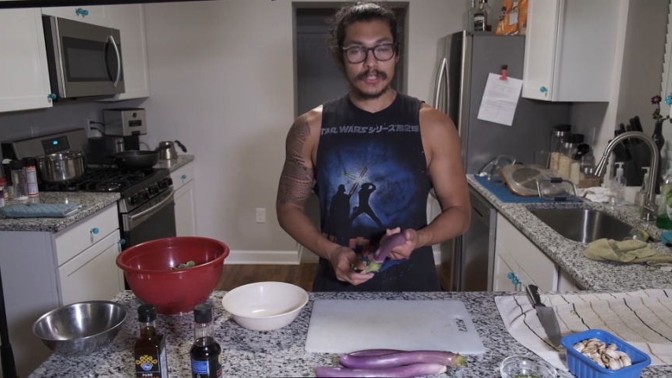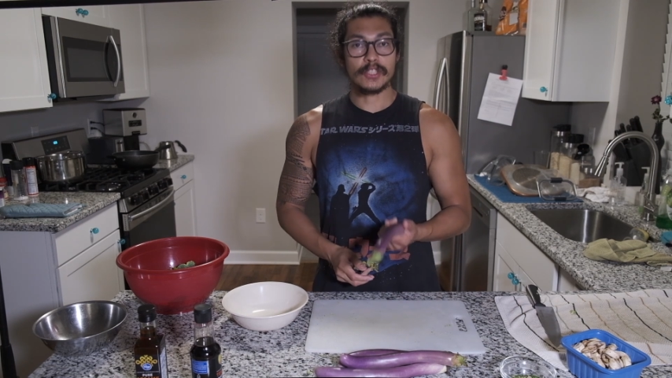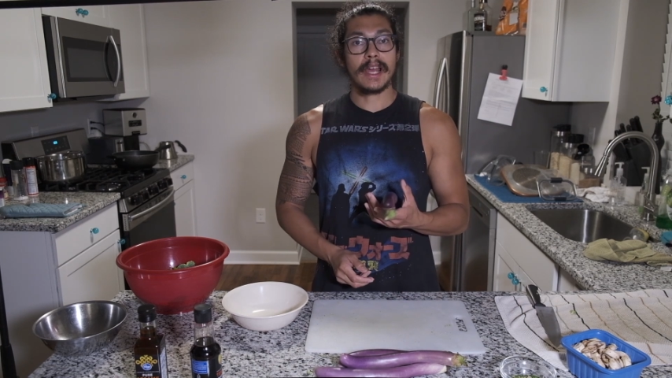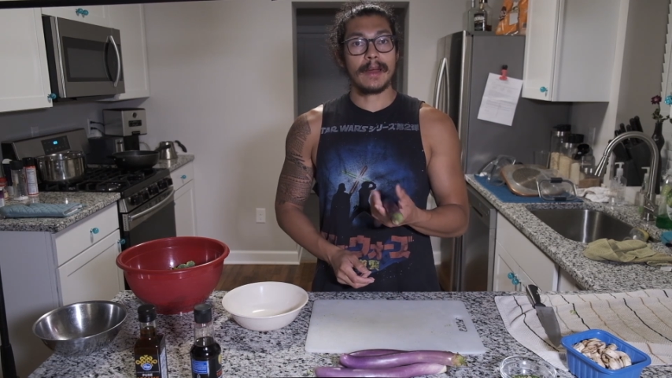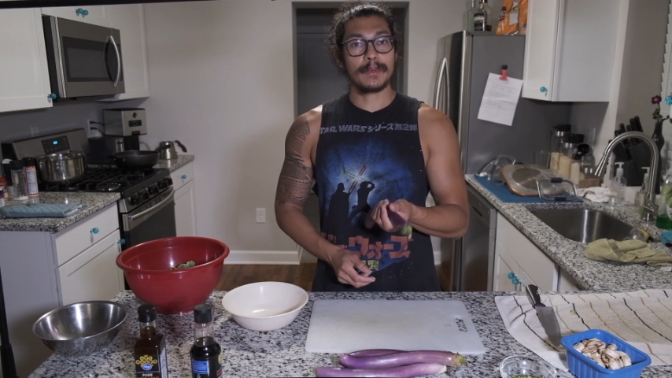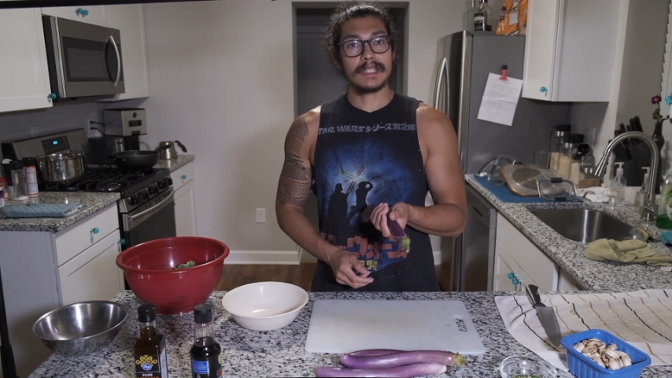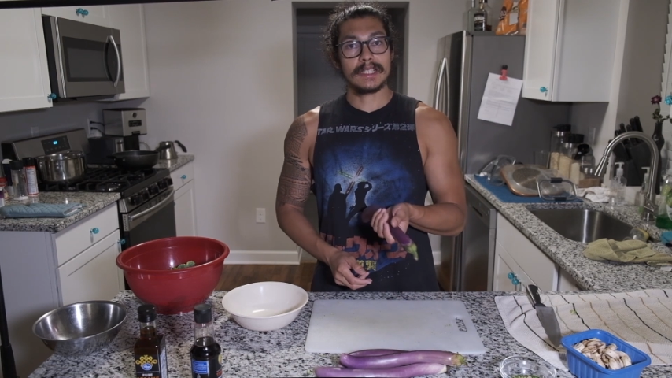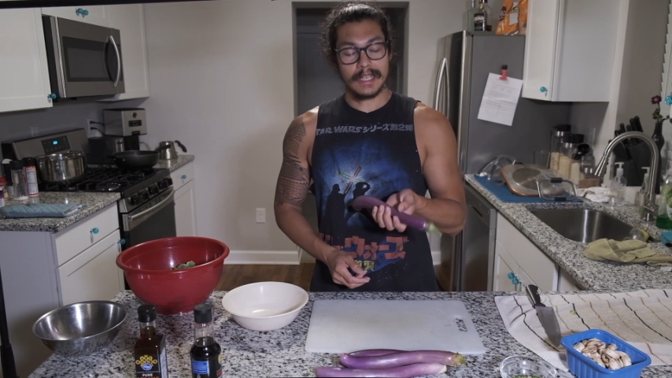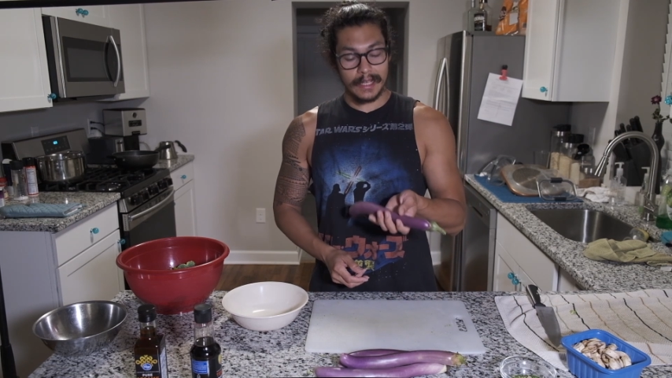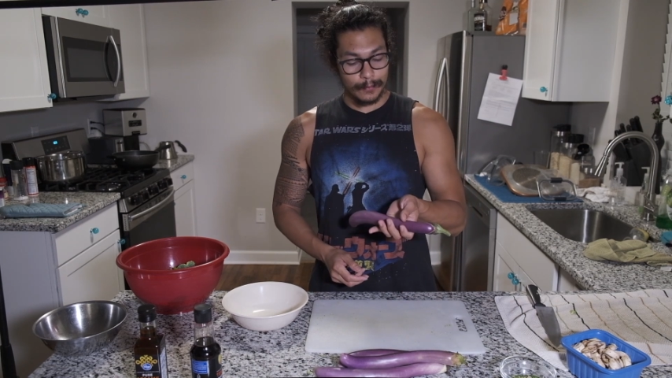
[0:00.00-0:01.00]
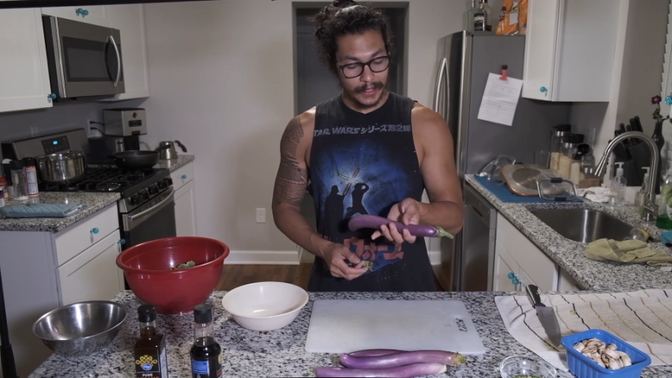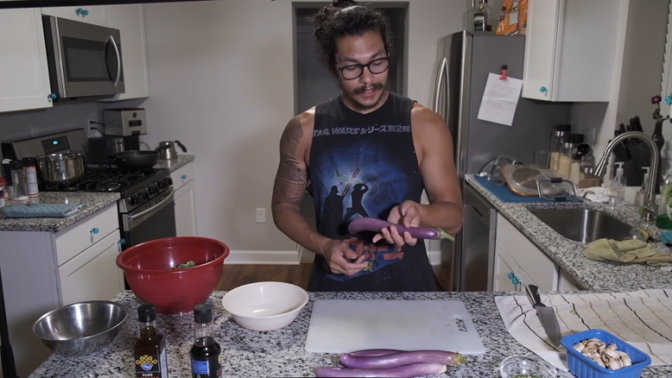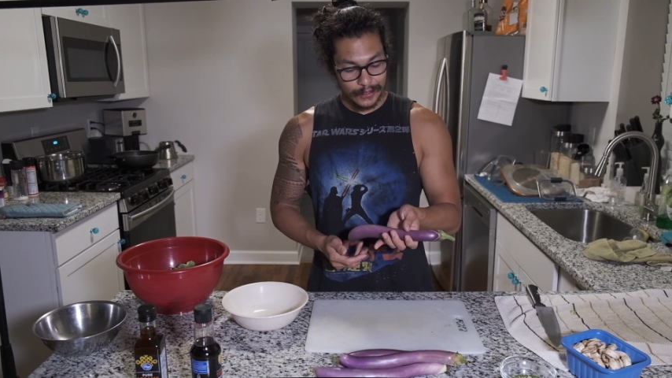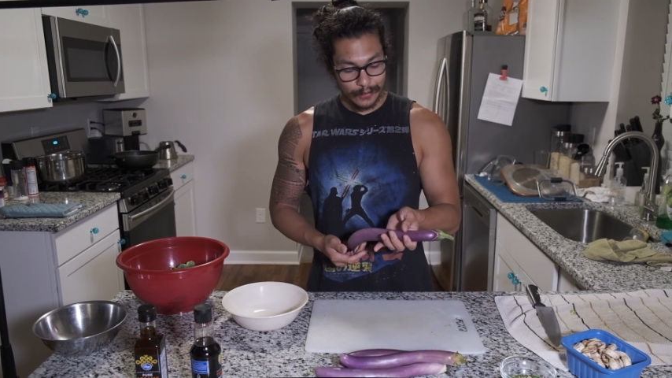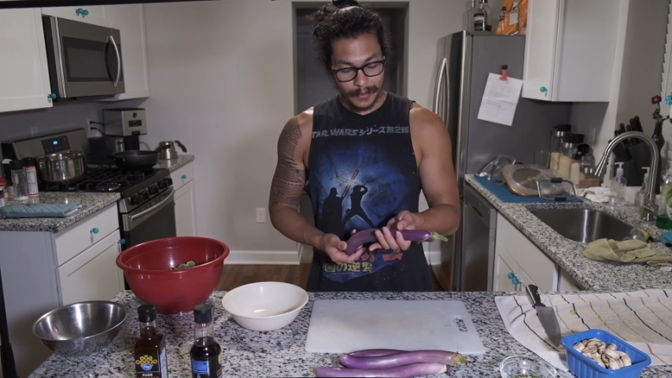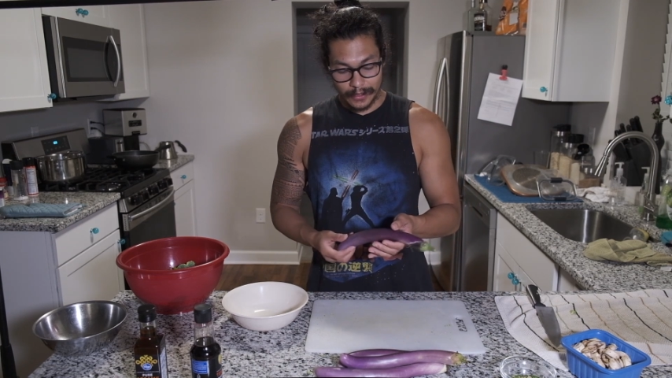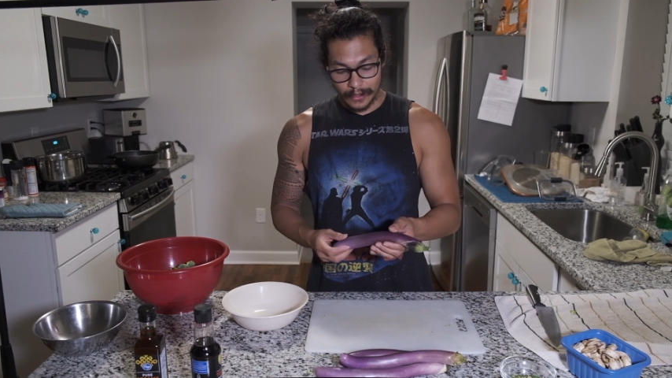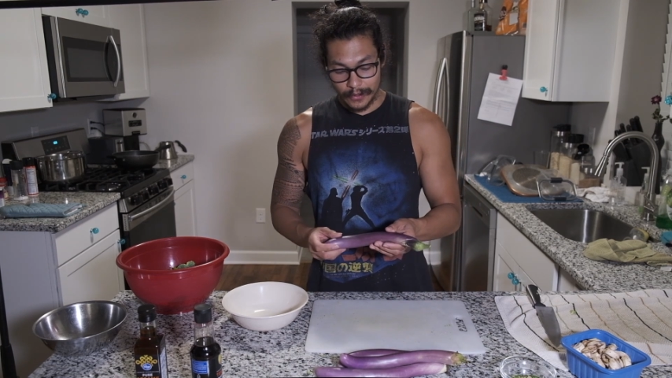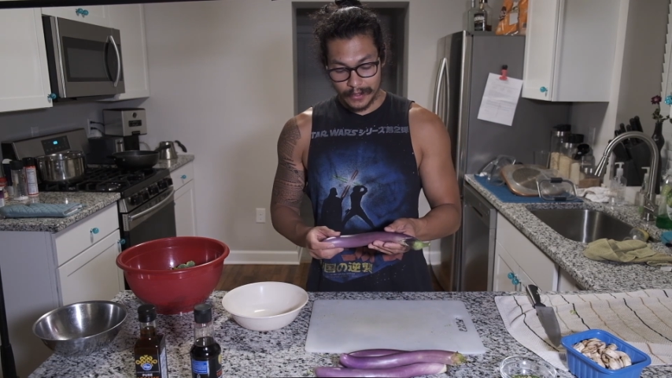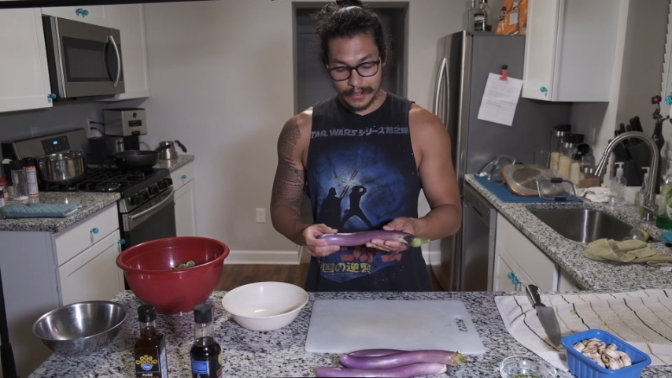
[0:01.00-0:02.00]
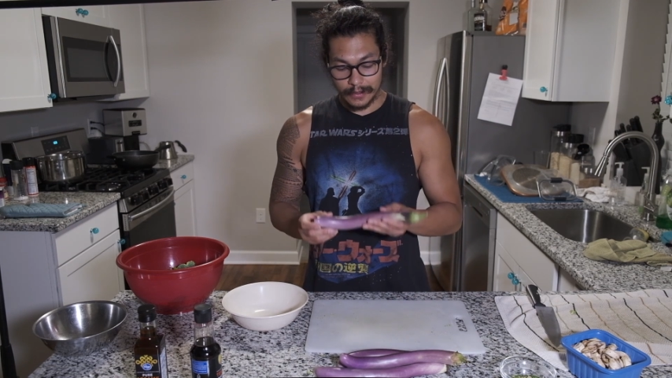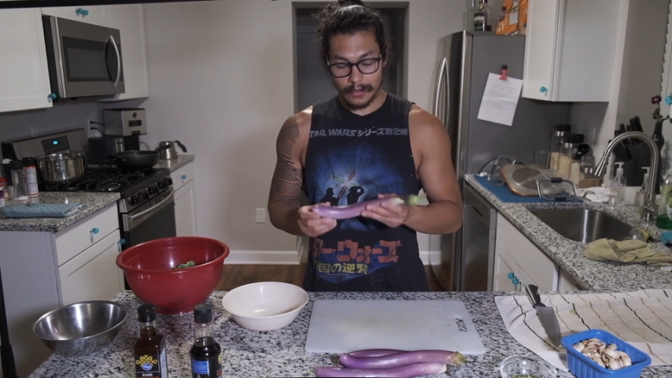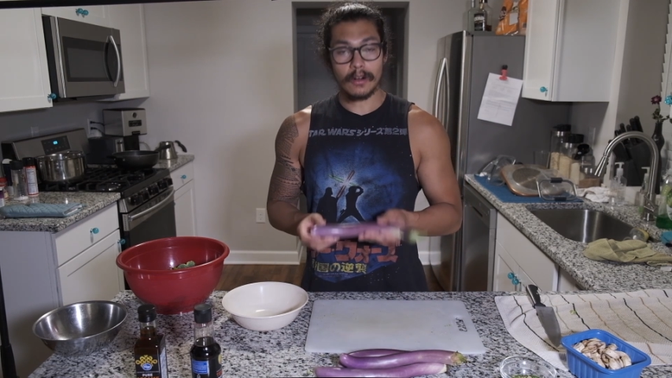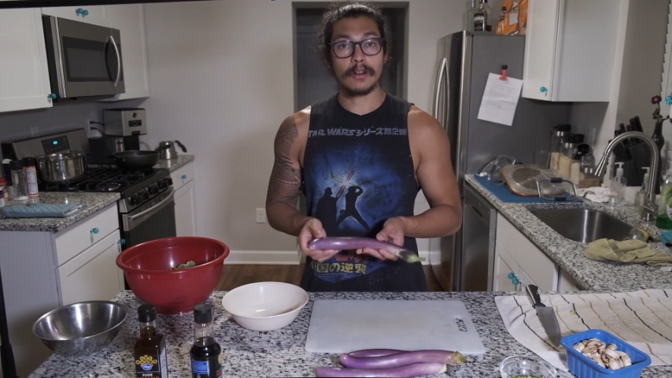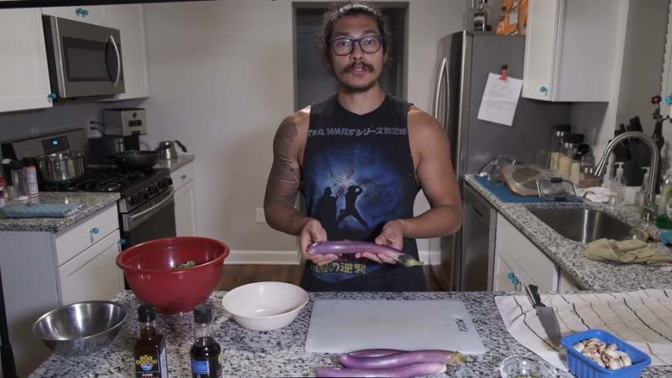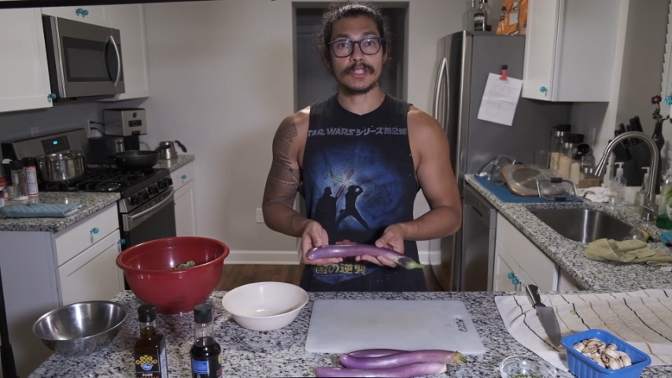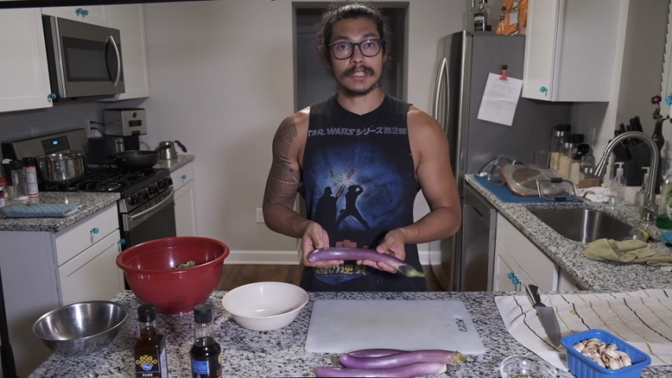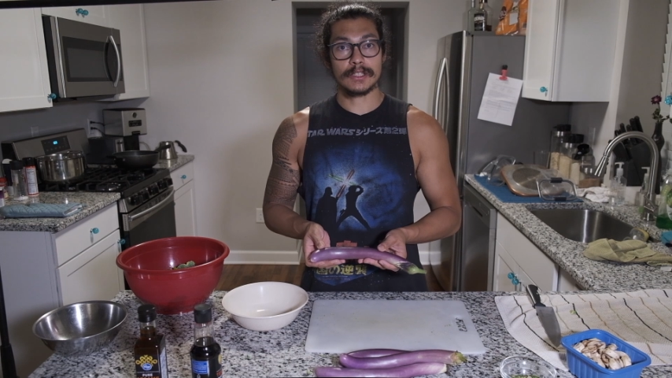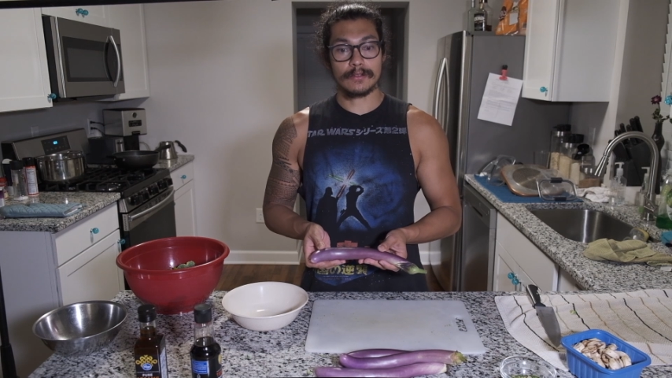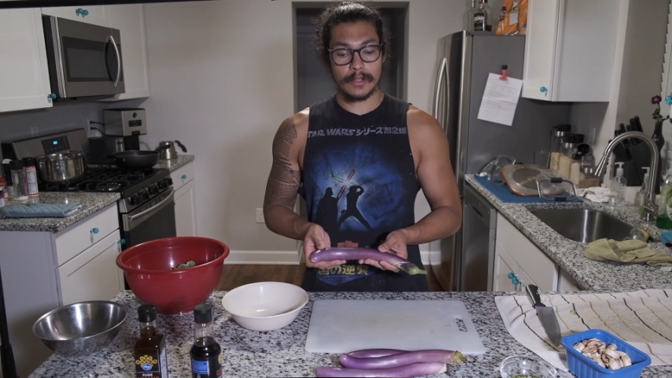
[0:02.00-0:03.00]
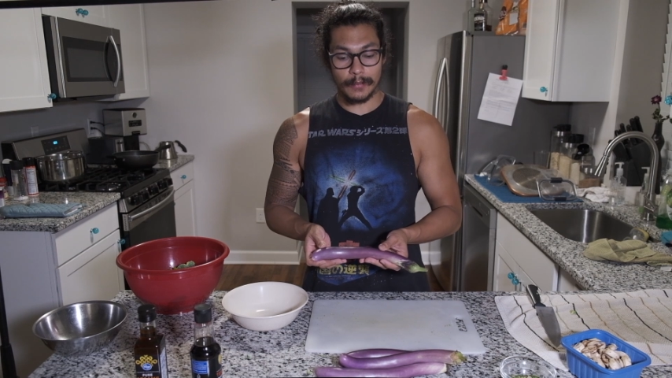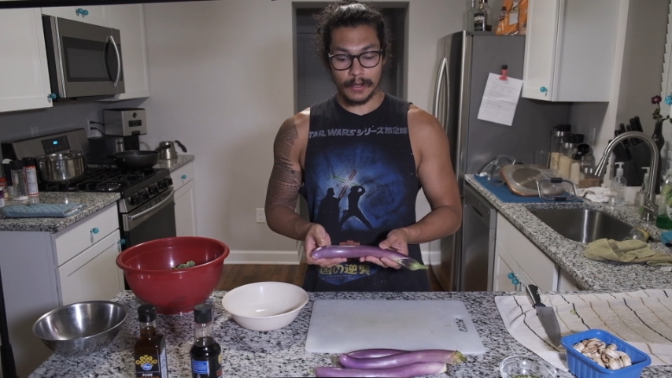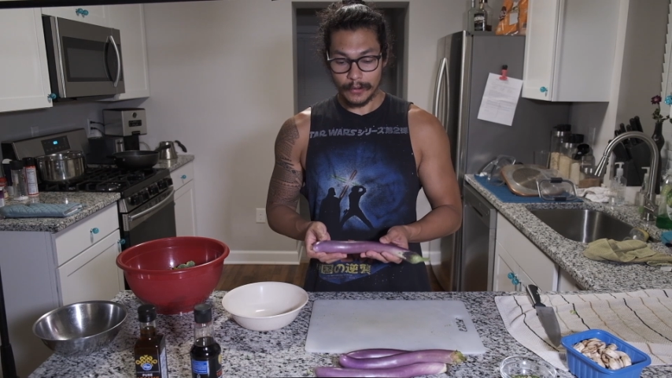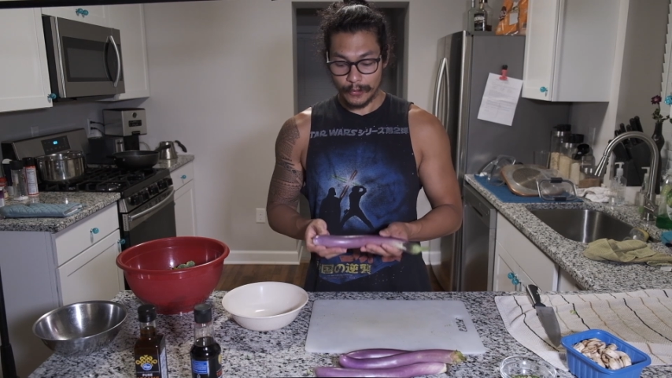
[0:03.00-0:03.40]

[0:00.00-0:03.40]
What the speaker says: Japanese eggplants in my garden and all 6 of them are